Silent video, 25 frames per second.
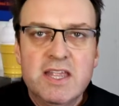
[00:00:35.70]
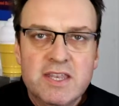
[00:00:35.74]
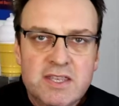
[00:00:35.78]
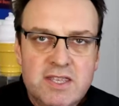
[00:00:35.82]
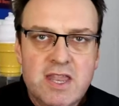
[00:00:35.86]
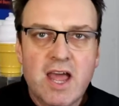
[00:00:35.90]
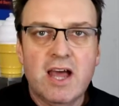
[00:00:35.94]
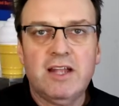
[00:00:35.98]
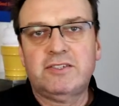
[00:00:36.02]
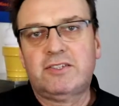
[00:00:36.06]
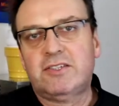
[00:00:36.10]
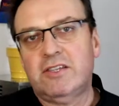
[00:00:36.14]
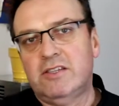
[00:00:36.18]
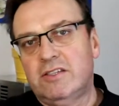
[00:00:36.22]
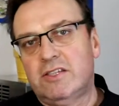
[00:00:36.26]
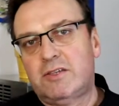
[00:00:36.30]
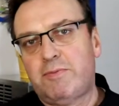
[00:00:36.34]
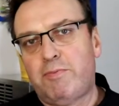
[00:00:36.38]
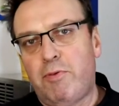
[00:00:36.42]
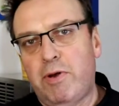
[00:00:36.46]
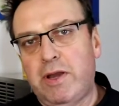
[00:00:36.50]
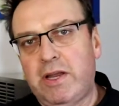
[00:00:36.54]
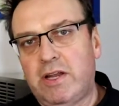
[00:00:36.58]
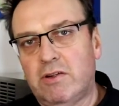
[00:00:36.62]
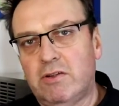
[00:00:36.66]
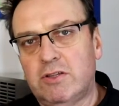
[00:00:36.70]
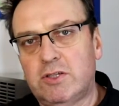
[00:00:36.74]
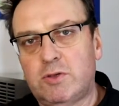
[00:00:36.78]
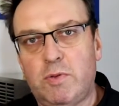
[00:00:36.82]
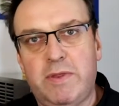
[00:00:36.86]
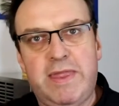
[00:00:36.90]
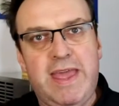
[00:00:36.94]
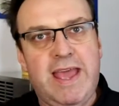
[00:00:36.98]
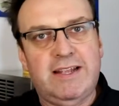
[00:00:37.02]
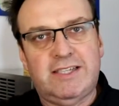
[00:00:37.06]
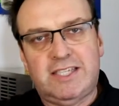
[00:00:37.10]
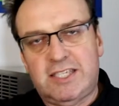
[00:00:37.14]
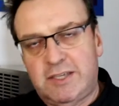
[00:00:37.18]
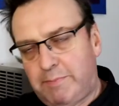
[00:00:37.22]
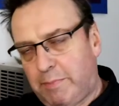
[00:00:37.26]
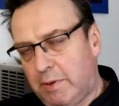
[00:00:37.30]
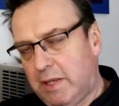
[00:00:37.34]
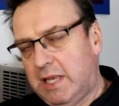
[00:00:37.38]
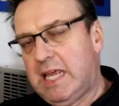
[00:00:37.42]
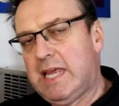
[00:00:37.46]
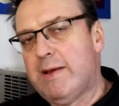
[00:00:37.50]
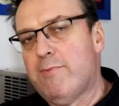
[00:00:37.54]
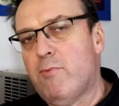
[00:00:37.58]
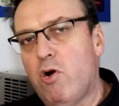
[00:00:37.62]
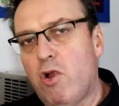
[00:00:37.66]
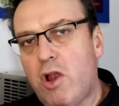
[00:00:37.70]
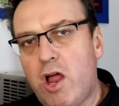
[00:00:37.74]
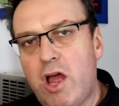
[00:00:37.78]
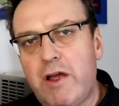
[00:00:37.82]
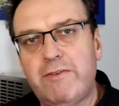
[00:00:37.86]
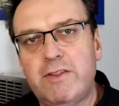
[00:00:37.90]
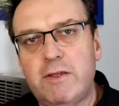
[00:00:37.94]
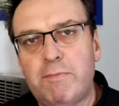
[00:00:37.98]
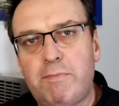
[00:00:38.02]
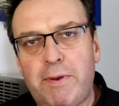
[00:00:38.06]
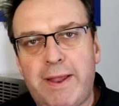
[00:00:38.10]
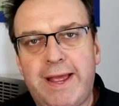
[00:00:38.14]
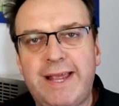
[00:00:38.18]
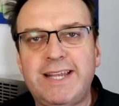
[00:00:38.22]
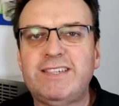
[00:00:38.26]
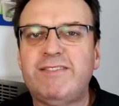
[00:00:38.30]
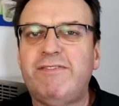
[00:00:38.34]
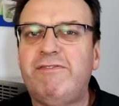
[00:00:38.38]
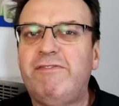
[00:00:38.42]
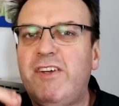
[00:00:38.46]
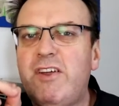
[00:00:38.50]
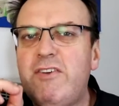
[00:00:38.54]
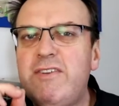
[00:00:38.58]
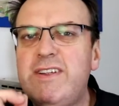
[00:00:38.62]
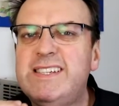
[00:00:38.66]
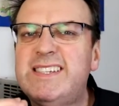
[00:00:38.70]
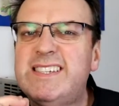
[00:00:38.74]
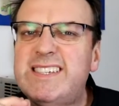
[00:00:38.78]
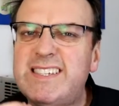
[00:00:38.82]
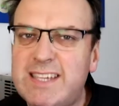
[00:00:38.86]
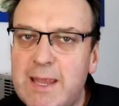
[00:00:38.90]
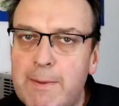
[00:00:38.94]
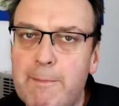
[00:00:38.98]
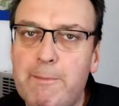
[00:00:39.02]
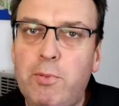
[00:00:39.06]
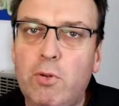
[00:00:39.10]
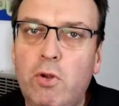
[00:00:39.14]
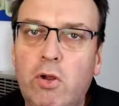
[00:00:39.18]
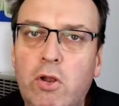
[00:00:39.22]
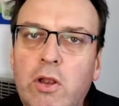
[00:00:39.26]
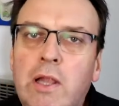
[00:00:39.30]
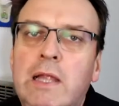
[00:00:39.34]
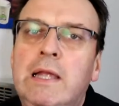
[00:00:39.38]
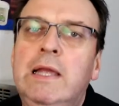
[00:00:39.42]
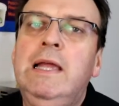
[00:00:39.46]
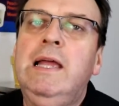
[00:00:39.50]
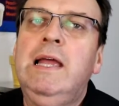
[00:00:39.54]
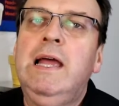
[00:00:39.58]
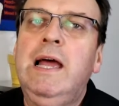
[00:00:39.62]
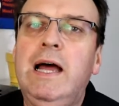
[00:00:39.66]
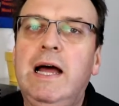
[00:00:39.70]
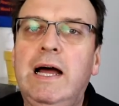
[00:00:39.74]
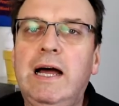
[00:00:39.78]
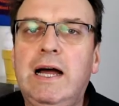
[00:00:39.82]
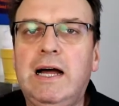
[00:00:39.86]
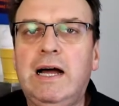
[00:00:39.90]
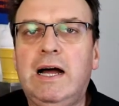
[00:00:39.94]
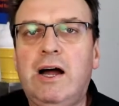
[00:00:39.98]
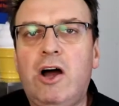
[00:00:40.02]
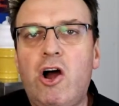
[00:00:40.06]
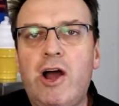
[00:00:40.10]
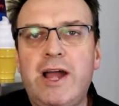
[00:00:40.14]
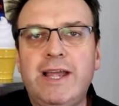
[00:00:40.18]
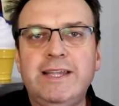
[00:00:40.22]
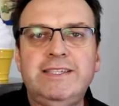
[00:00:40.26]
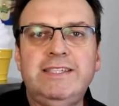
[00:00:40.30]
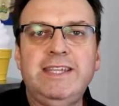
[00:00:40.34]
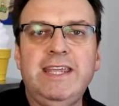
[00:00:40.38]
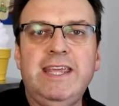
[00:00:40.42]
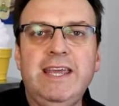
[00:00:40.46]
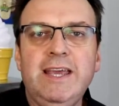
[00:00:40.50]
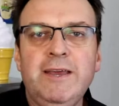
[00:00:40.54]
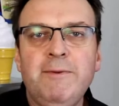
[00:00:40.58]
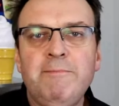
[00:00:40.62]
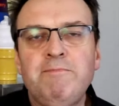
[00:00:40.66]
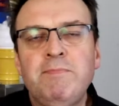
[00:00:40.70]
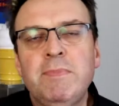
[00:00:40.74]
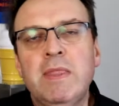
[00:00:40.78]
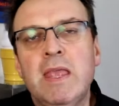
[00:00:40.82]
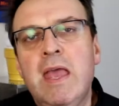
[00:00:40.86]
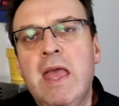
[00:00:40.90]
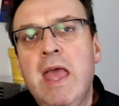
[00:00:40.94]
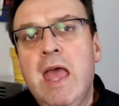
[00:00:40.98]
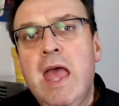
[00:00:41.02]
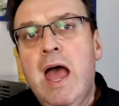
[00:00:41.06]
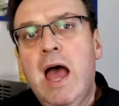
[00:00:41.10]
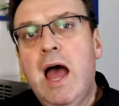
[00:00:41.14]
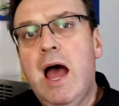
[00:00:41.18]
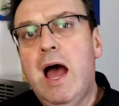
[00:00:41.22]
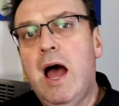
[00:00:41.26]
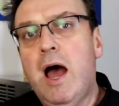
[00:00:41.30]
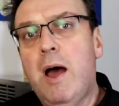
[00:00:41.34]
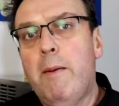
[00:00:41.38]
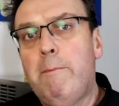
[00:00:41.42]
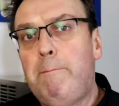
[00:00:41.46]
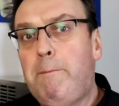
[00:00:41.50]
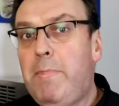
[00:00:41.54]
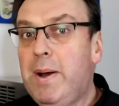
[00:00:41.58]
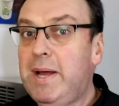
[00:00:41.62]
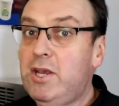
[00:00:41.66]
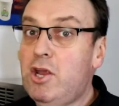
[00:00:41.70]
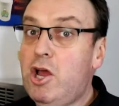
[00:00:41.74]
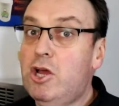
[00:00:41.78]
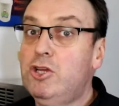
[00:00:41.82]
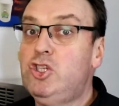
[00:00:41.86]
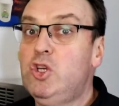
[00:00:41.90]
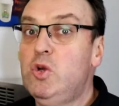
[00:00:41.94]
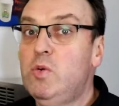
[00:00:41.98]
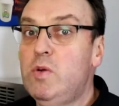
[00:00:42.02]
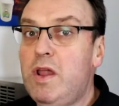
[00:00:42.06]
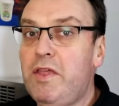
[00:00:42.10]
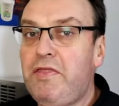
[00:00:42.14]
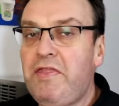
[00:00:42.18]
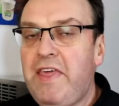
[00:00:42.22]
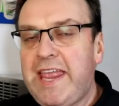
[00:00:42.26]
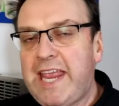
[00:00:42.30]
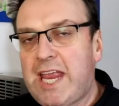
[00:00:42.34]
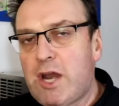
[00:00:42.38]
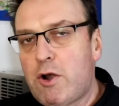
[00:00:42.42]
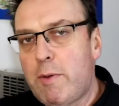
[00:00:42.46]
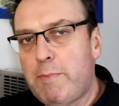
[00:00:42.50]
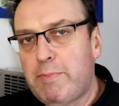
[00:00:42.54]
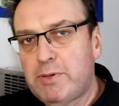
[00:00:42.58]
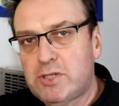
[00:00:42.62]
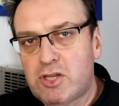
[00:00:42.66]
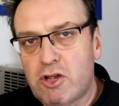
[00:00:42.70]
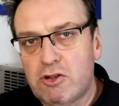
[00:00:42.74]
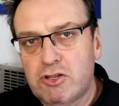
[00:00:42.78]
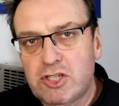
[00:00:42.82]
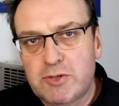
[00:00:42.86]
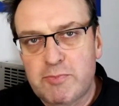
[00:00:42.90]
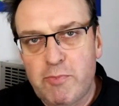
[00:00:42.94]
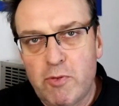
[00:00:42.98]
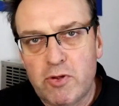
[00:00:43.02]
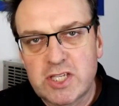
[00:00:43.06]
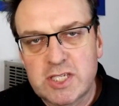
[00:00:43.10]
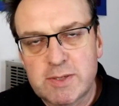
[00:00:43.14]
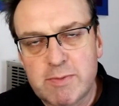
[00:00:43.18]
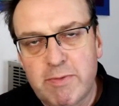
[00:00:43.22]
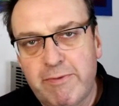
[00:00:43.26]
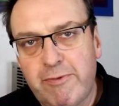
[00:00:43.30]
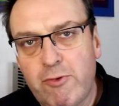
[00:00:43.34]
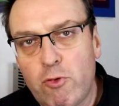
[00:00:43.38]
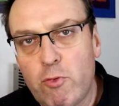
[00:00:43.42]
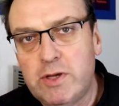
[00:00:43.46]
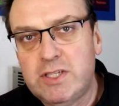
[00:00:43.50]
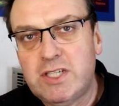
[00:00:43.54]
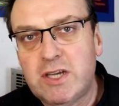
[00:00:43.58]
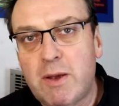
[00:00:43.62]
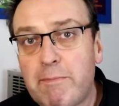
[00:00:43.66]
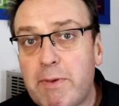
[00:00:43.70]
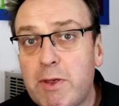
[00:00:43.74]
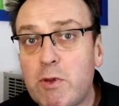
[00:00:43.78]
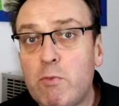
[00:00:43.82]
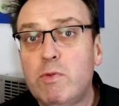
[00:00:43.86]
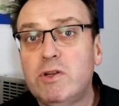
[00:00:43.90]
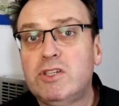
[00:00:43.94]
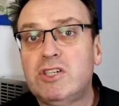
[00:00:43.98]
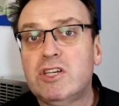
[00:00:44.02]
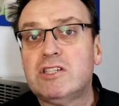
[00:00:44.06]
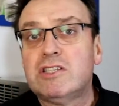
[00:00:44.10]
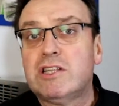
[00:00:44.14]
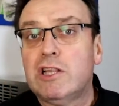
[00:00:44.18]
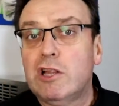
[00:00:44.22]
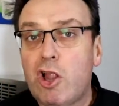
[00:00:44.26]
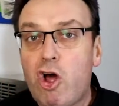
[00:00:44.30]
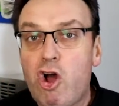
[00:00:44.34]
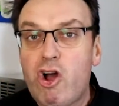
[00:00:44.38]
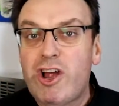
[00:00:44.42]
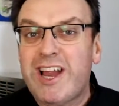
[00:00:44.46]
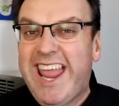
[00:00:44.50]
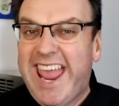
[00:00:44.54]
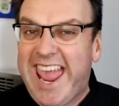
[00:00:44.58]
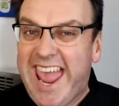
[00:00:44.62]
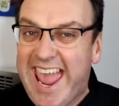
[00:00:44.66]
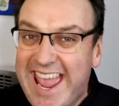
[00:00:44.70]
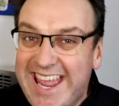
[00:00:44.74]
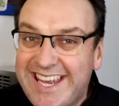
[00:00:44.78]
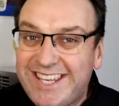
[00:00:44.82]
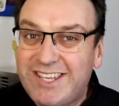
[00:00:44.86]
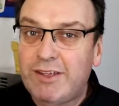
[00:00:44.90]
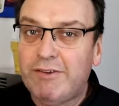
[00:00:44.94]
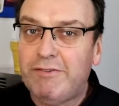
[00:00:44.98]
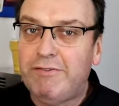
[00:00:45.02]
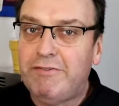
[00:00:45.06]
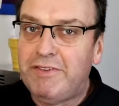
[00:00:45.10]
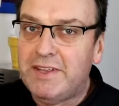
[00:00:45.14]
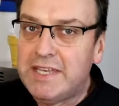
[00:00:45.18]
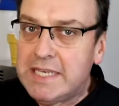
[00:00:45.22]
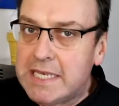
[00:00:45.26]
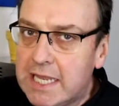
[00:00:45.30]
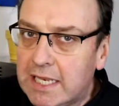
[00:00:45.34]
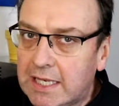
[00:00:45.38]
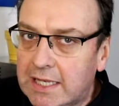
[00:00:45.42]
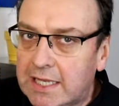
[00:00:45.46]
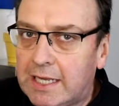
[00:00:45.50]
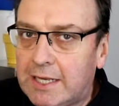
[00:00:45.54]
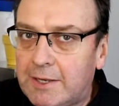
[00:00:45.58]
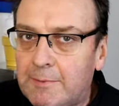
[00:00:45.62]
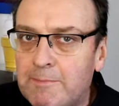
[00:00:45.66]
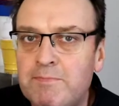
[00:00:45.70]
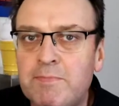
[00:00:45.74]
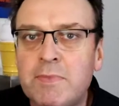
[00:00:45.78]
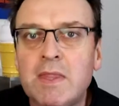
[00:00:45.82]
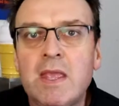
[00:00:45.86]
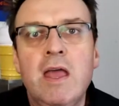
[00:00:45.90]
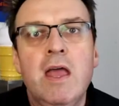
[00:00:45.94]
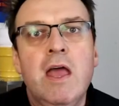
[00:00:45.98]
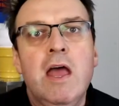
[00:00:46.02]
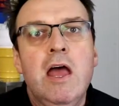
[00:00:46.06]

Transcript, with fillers: nuts and sprinkles without spilling them all over the place. Very simple uh, idea, uh, but I do want to thank our episode sponsor before we jump in, which is Lochhead Vanilla.